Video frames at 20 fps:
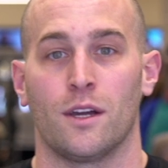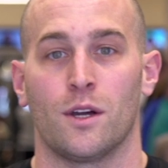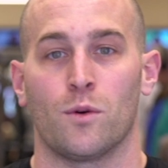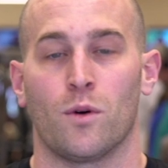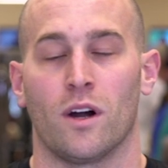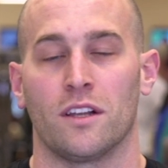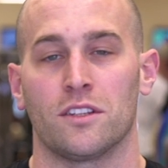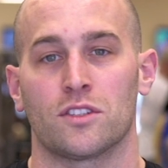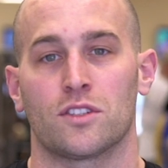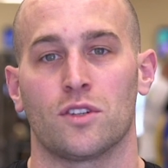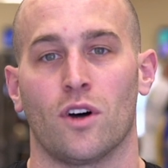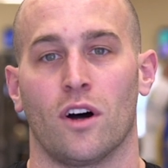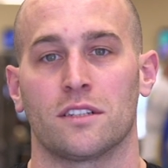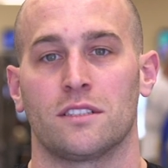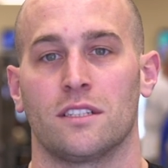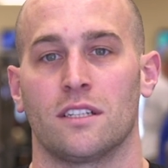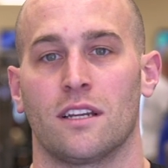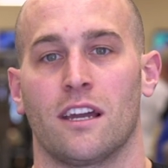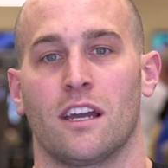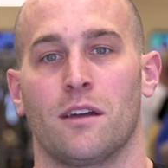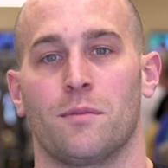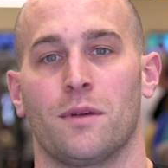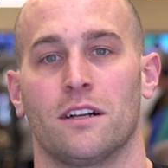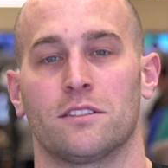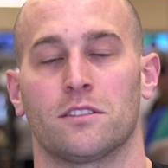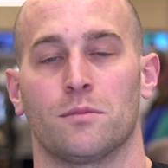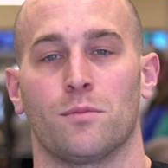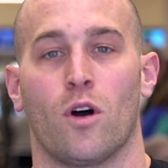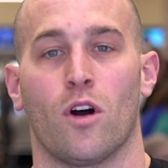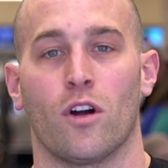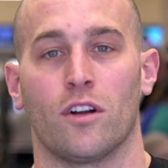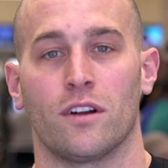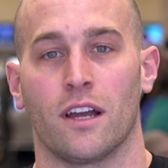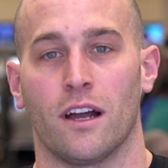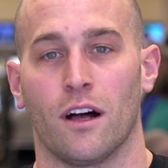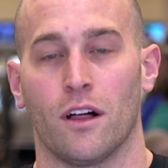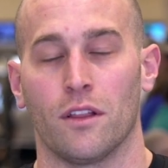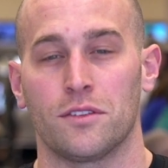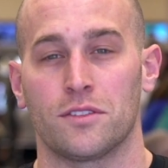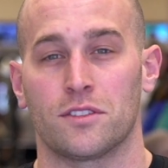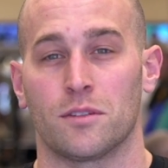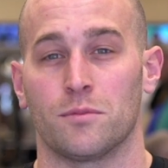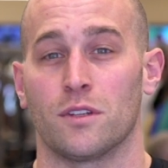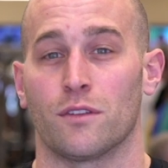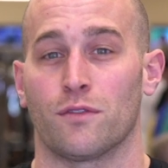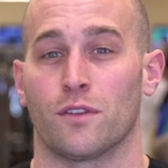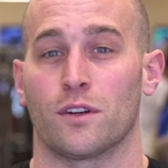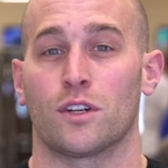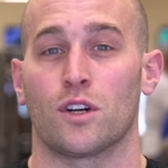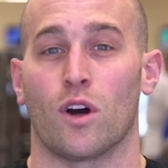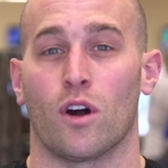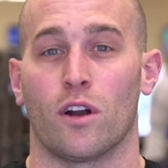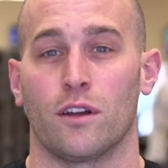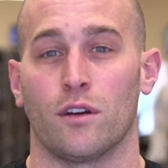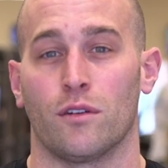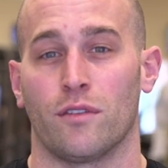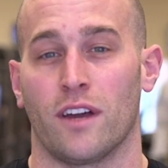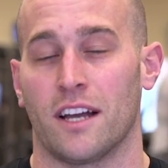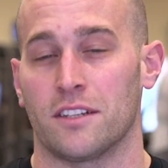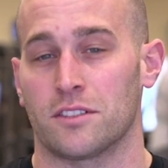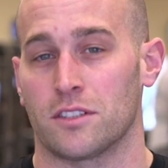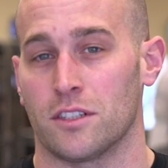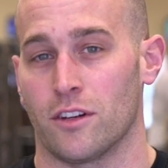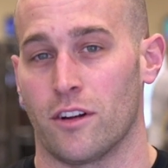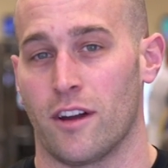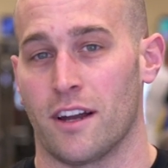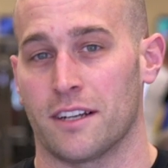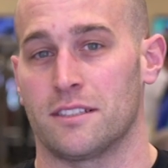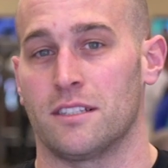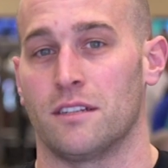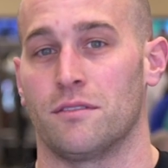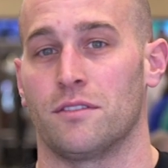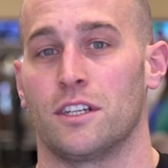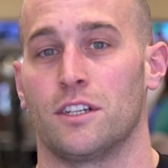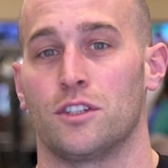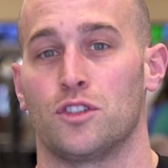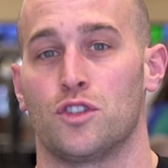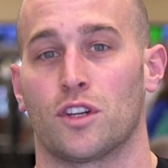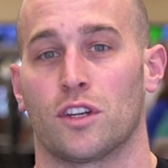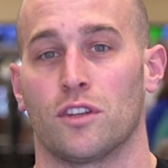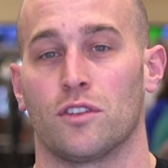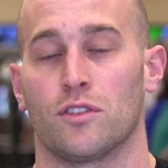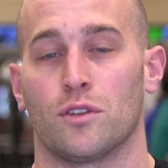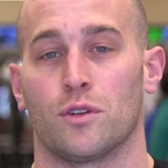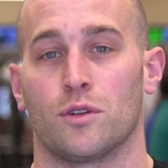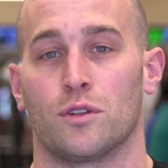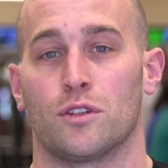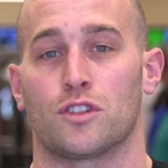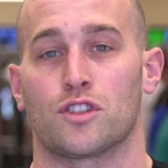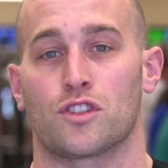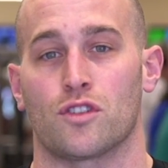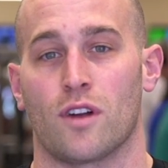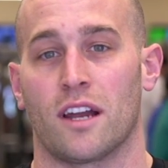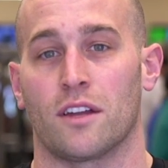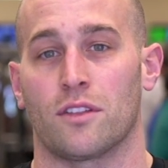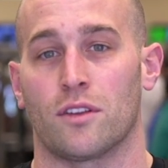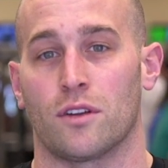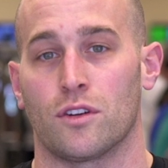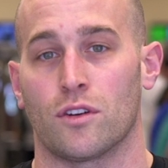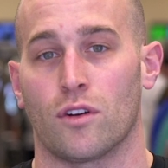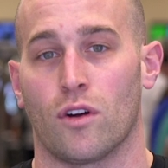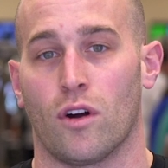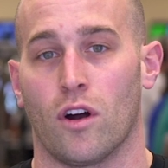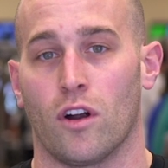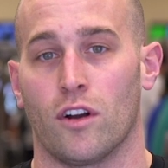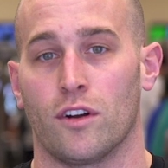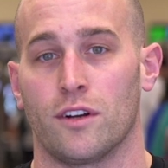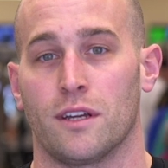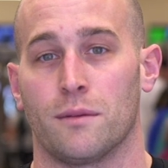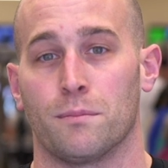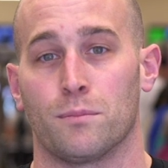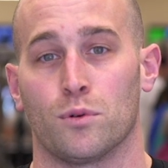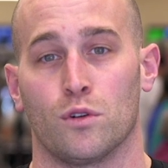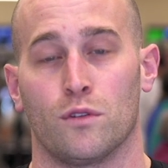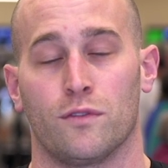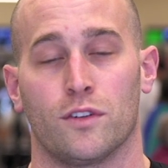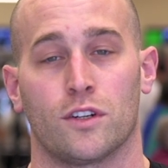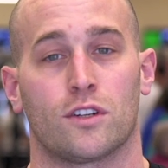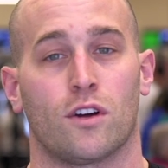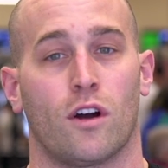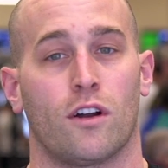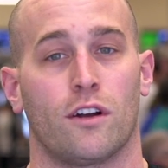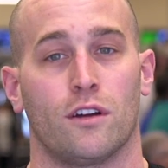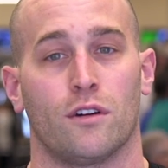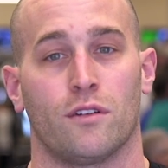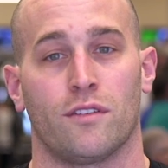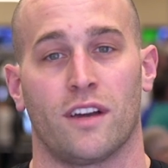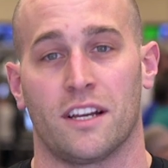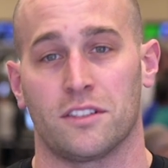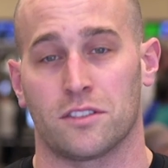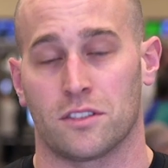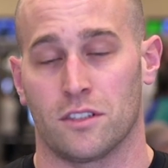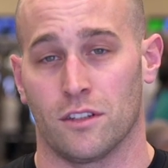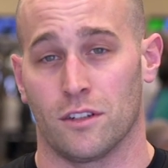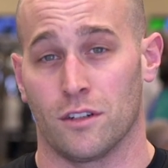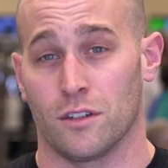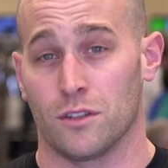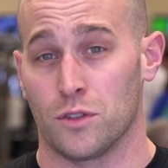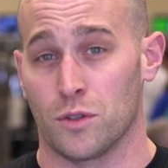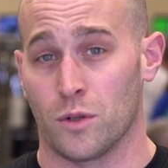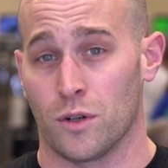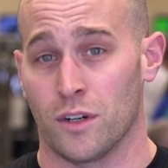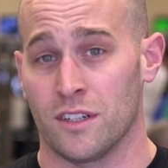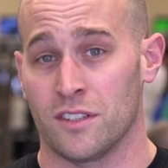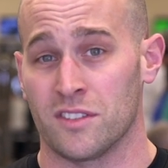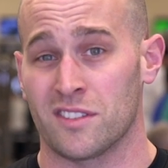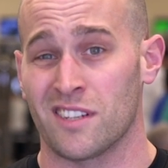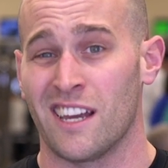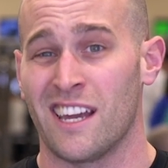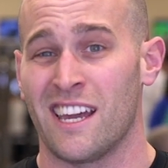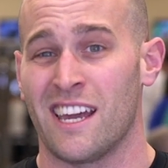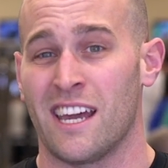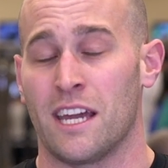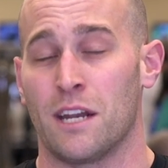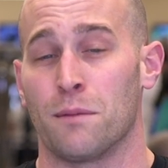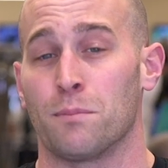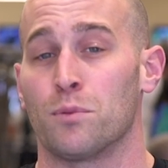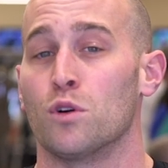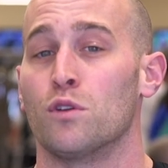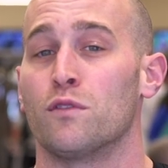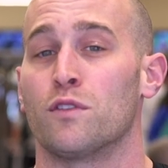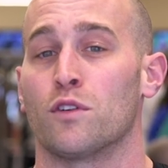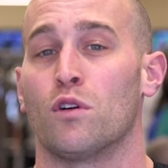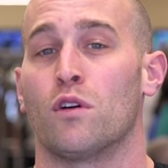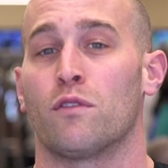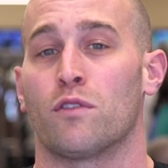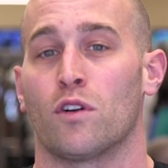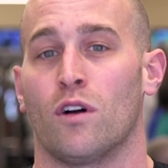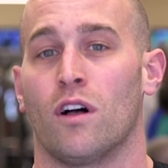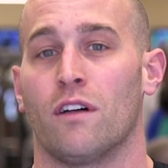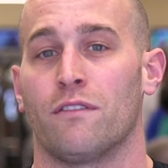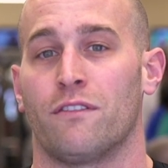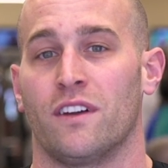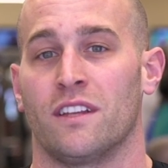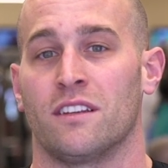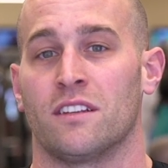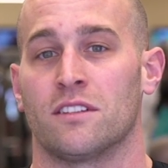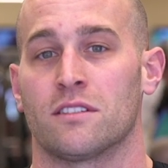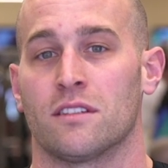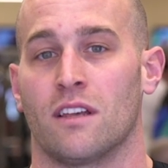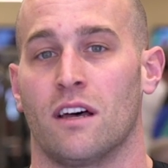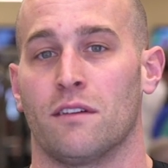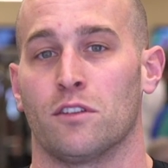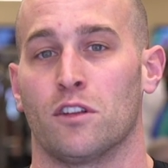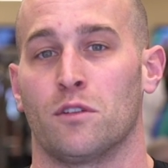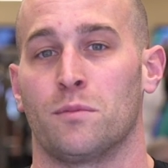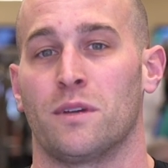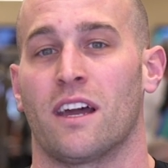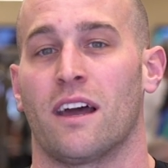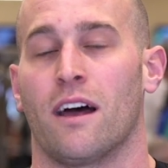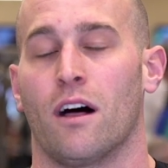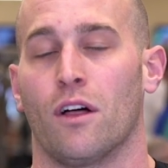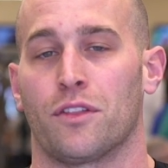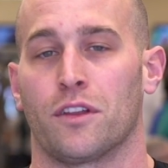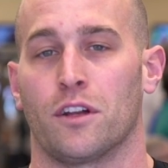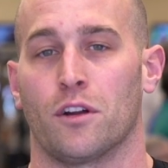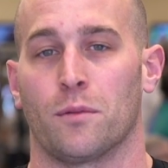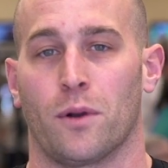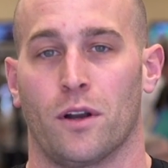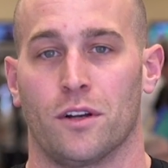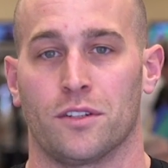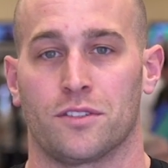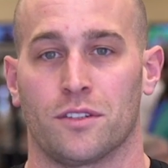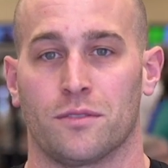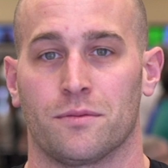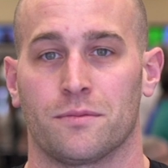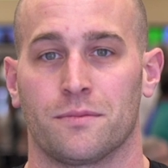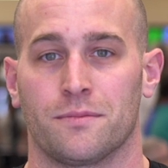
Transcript: Wanted to talk to you today about some heart health, some different cardiovascular activities you can do to strengthen your heart, improve your cardiovascular endurance, and improve your overall fitness level to be a healthier person.